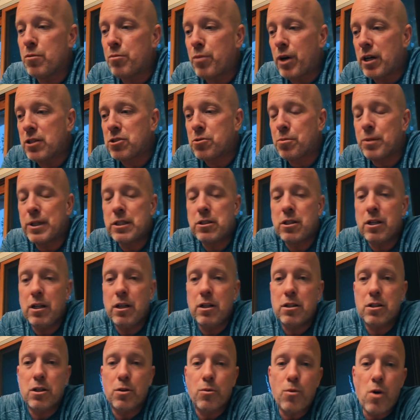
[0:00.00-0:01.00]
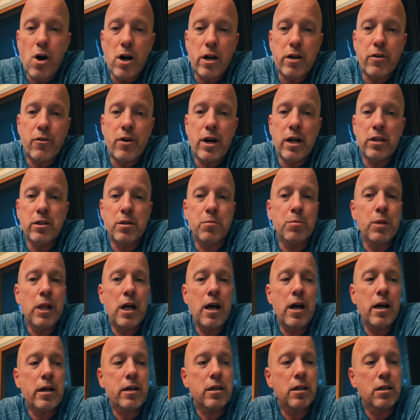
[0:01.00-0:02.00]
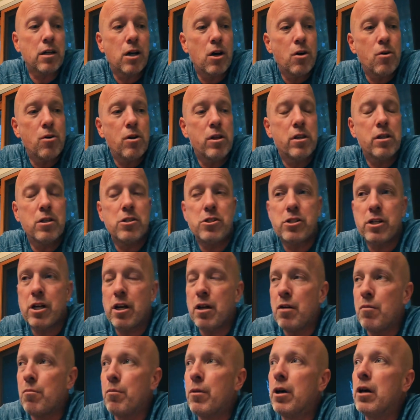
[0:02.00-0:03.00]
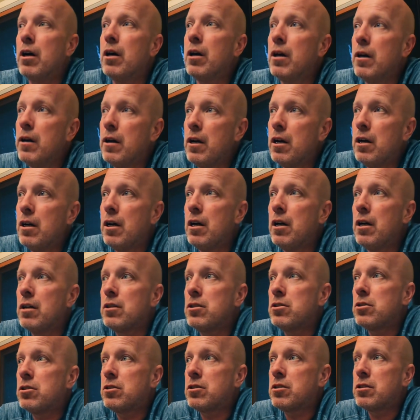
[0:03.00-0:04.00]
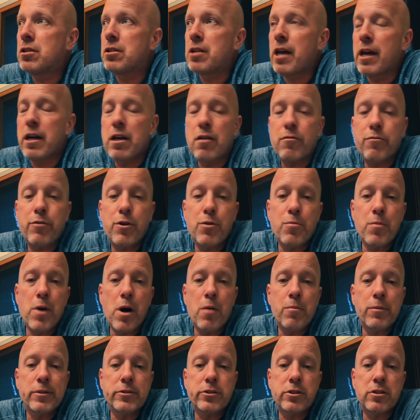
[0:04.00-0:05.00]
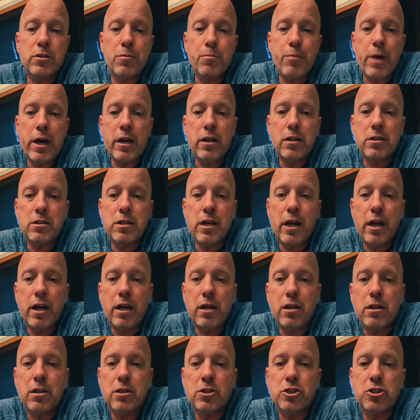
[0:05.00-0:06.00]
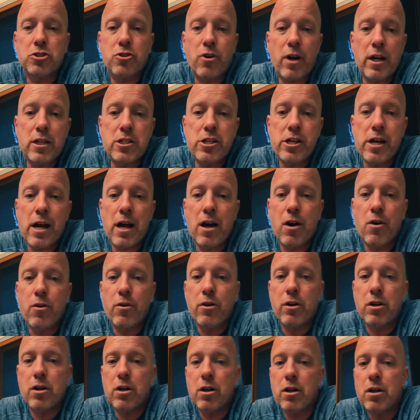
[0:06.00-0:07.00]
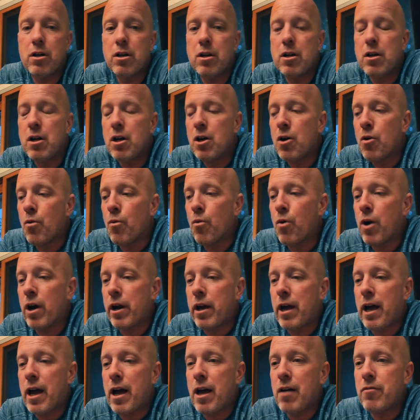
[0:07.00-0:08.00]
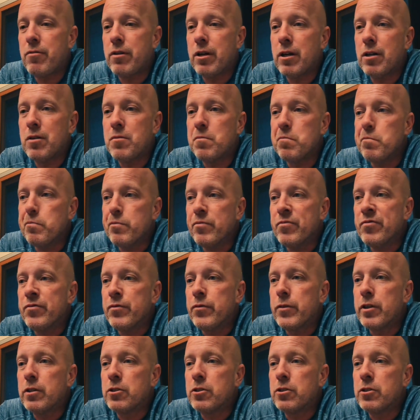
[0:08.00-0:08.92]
shirt or brush my teeth or walk around the block or go to the gym or take a few moments to meditate or stretch out or what have you.